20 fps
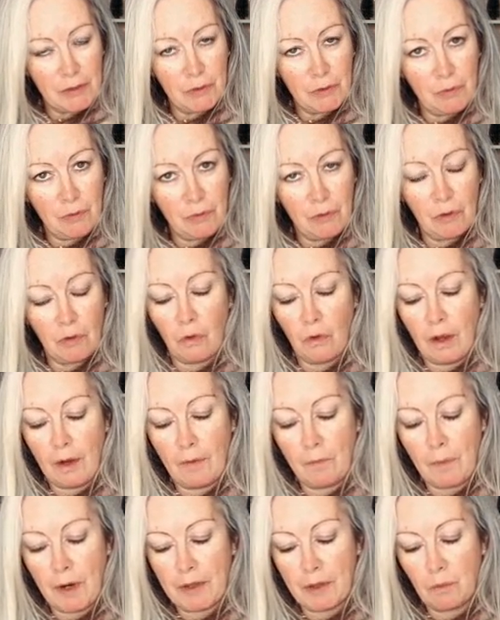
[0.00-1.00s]
on the floor
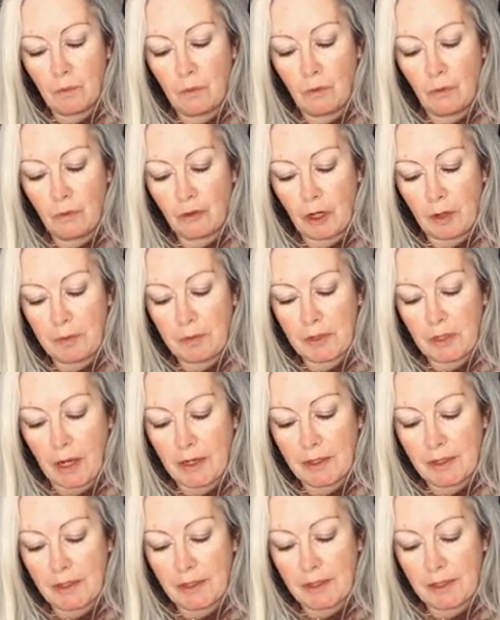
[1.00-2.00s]
and where the wardrobe's
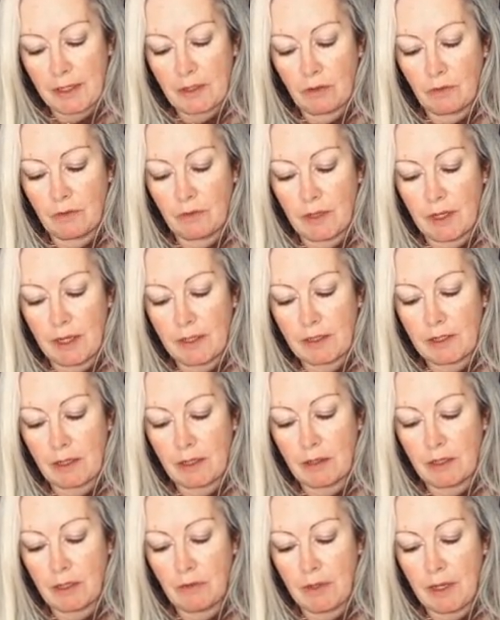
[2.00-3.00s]
going to sit on this,
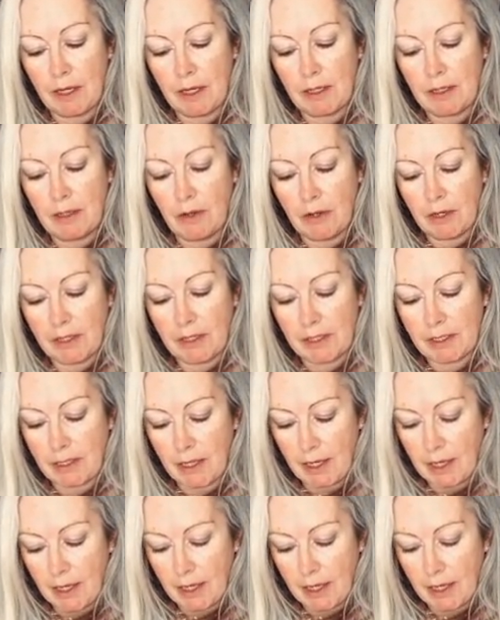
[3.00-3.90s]
so that you get a nice